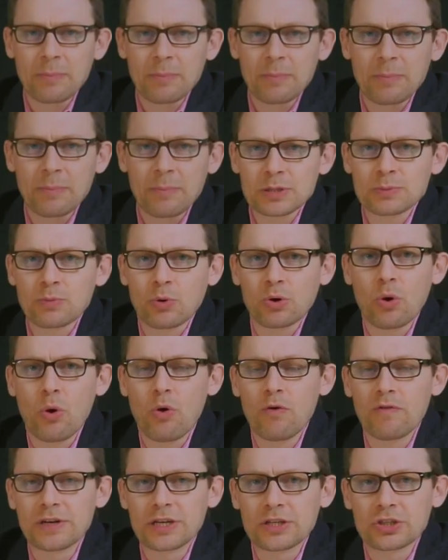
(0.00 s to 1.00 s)
Implant support
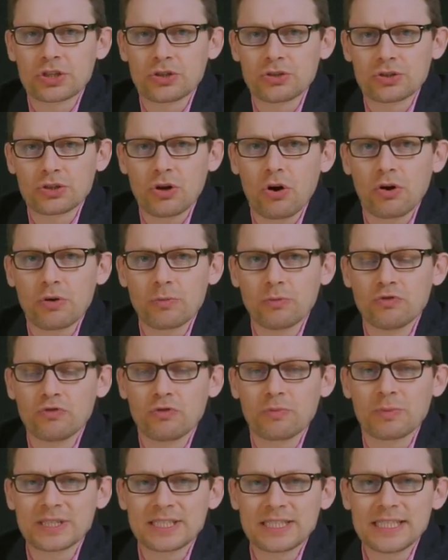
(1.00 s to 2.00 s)
over dentures are
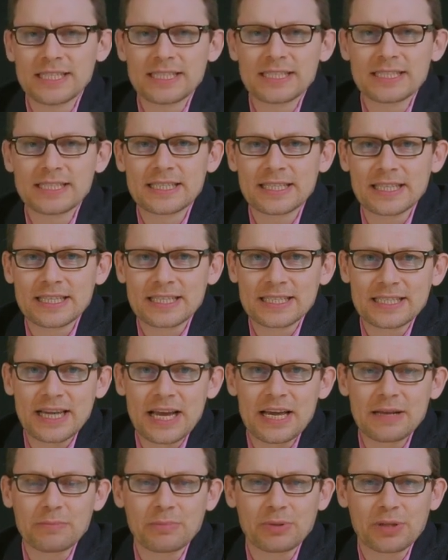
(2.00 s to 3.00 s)
removable prostheses that
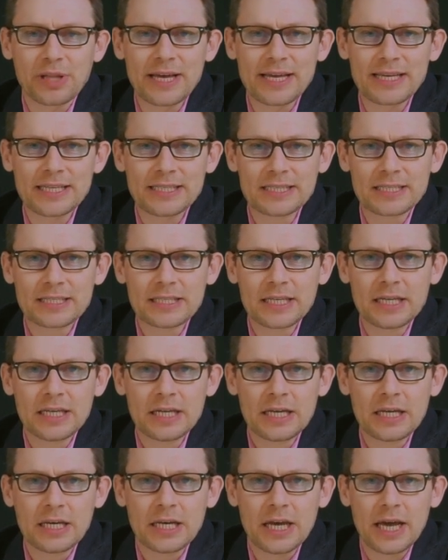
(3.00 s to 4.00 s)
stay in place
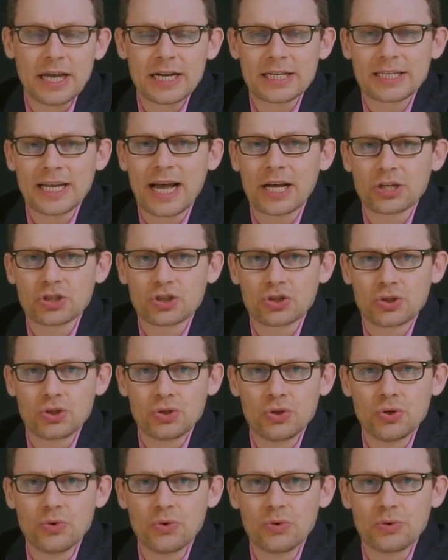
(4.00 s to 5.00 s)
and attach
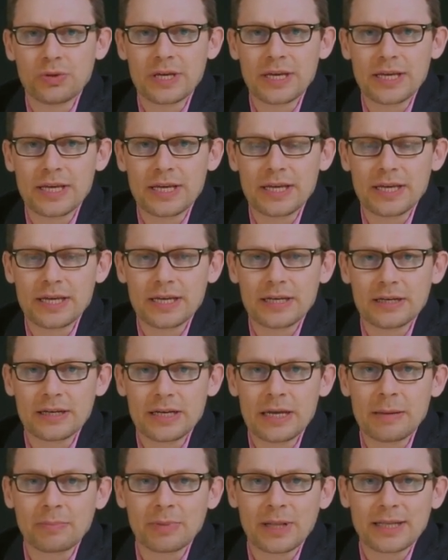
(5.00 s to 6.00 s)
to the
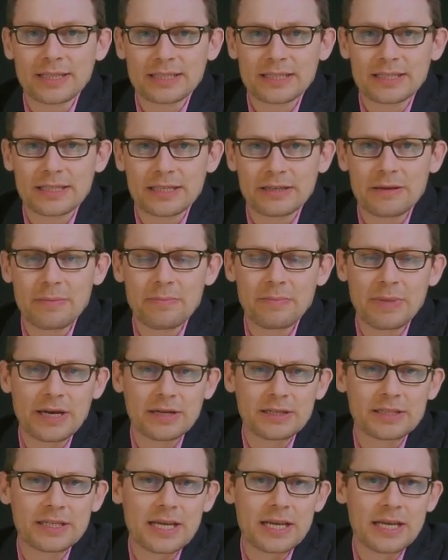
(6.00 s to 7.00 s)
implants that are
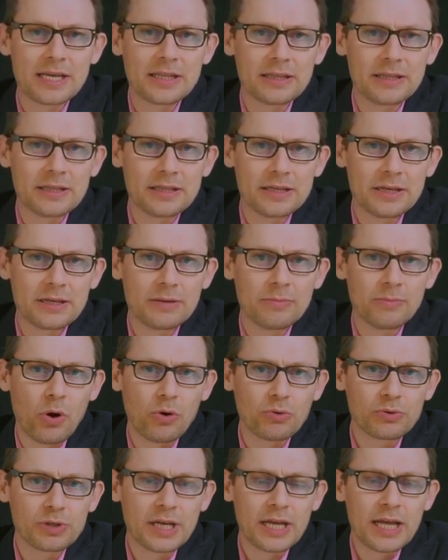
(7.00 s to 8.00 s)
embedded in the
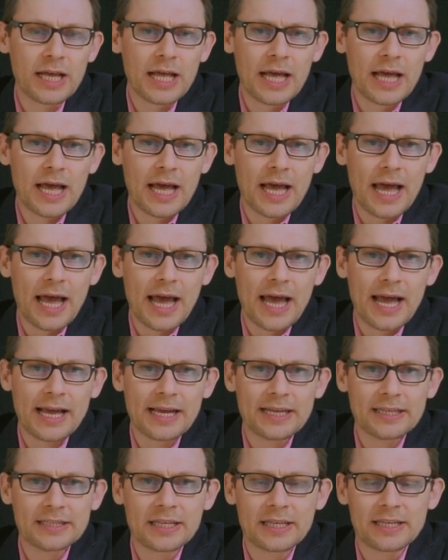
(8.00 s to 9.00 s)
bone,
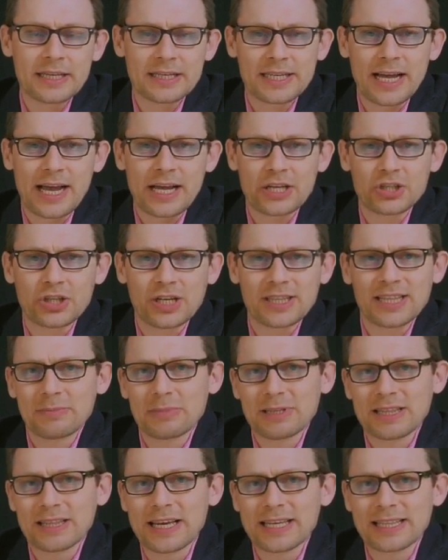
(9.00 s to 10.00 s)
and they attach a little
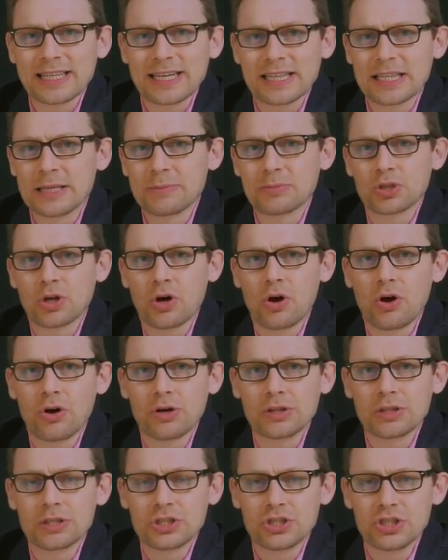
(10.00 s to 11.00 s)
bit like the clips
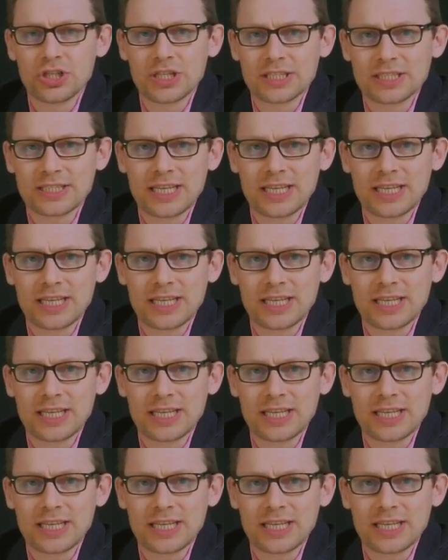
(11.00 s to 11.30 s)
on the jeans.